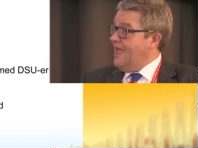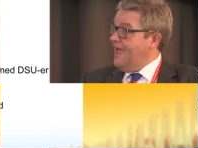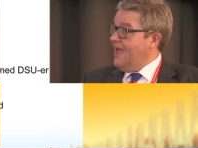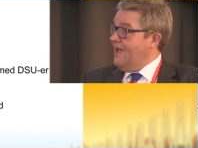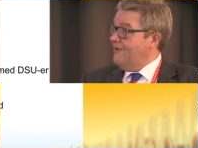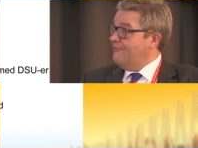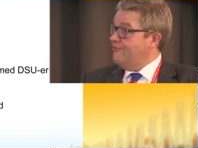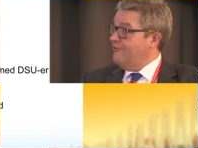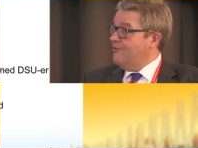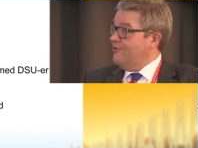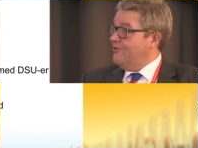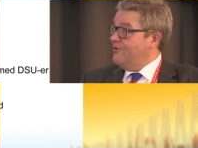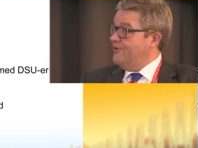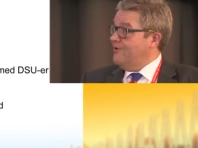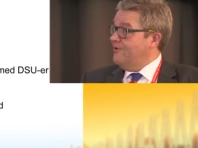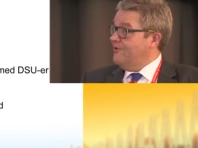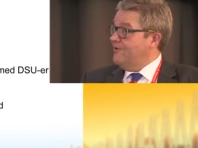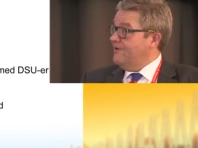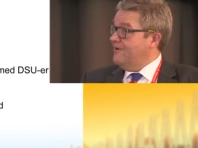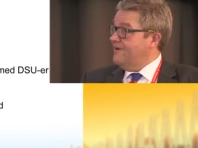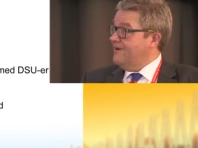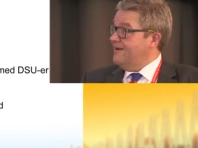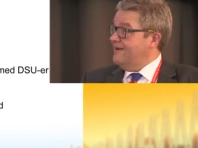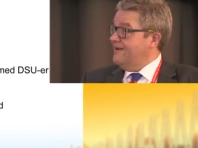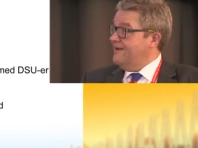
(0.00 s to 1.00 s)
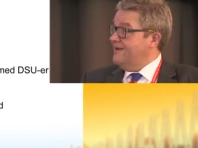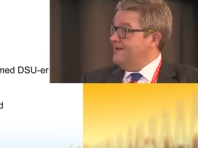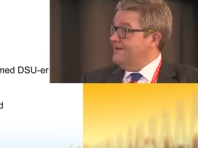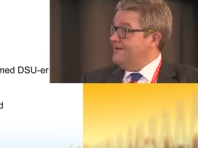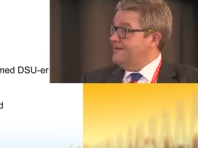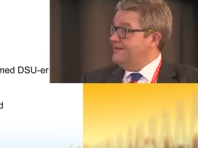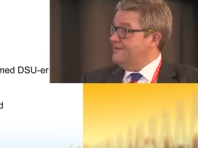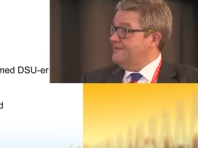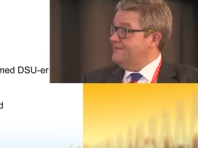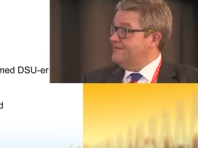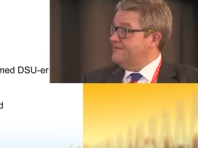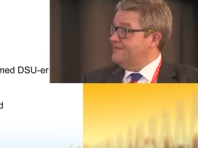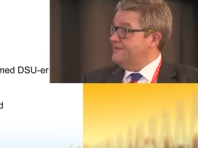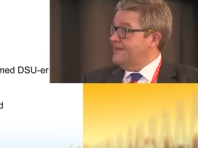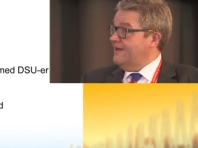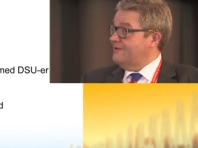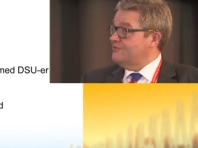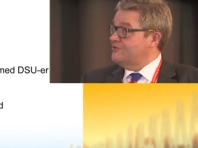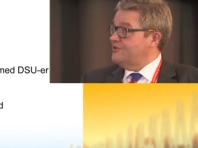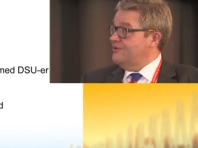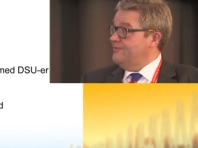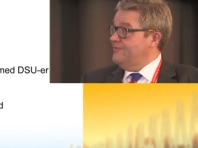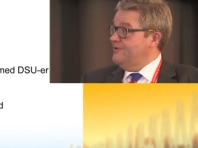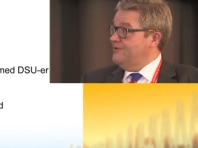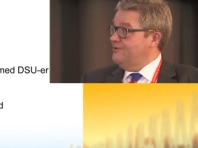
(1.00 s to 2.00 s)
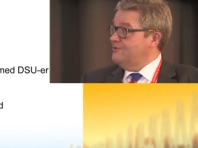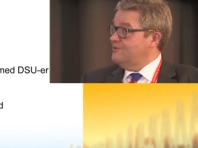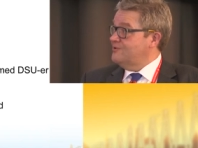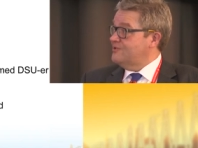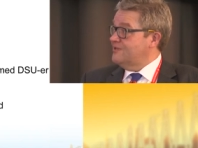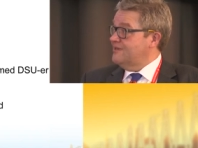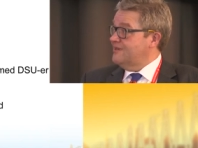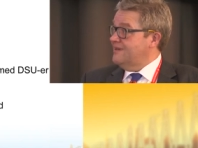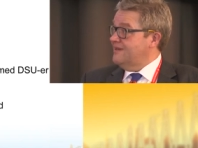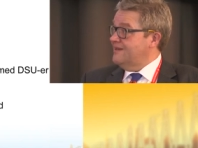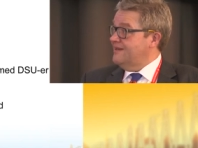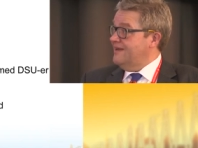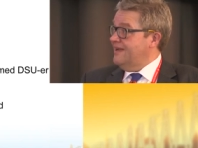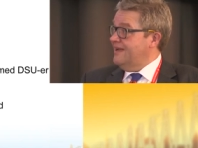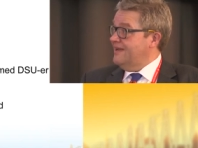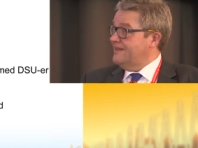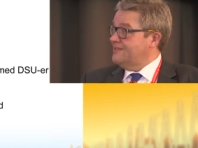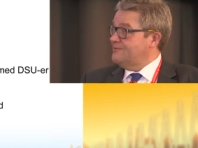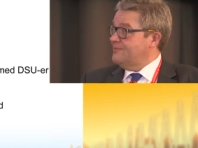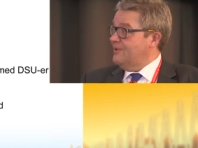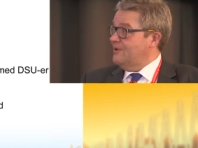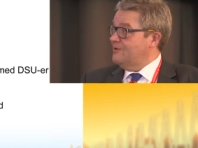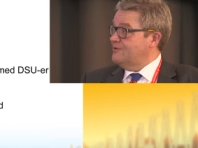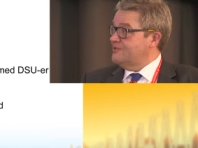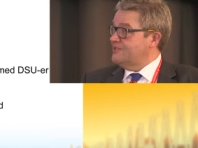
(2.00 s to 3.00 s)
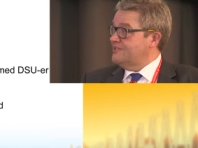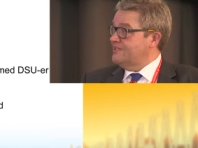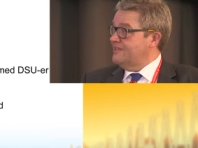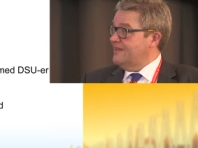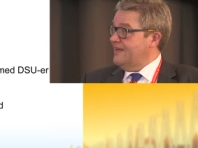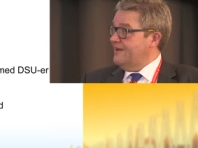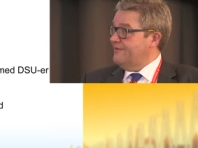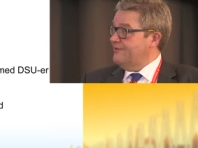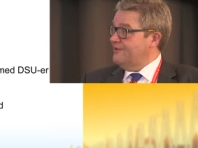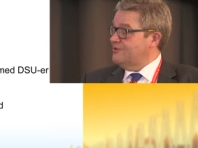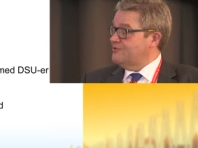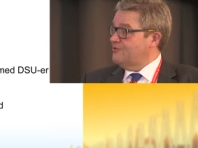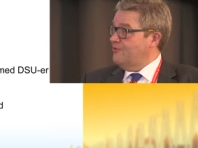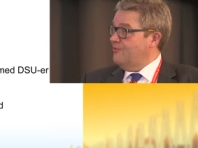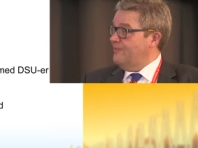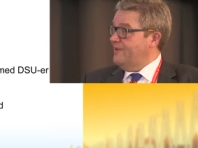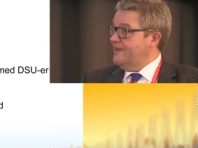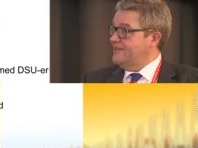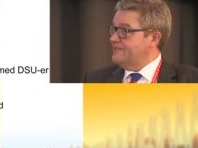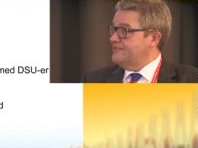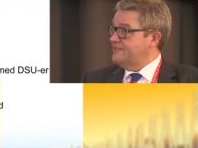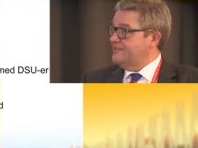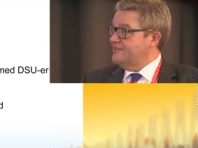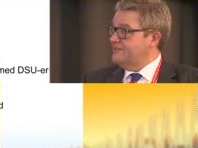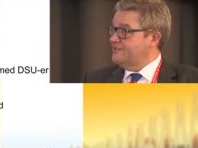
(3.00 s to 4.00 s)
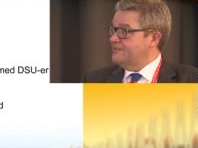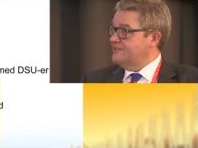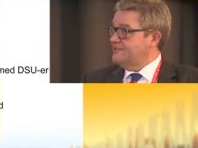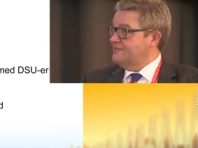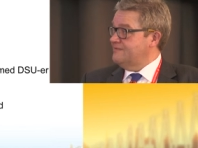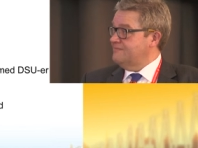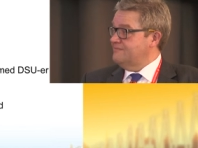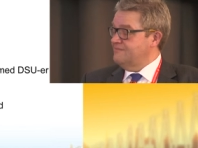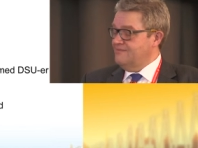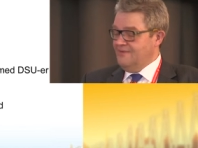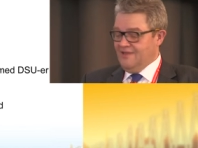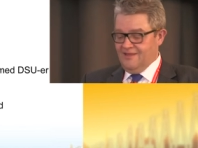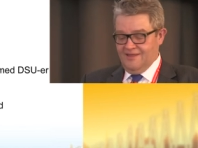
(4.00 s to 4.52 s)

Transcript: And for your downstream user exposure scenarios for mixtures,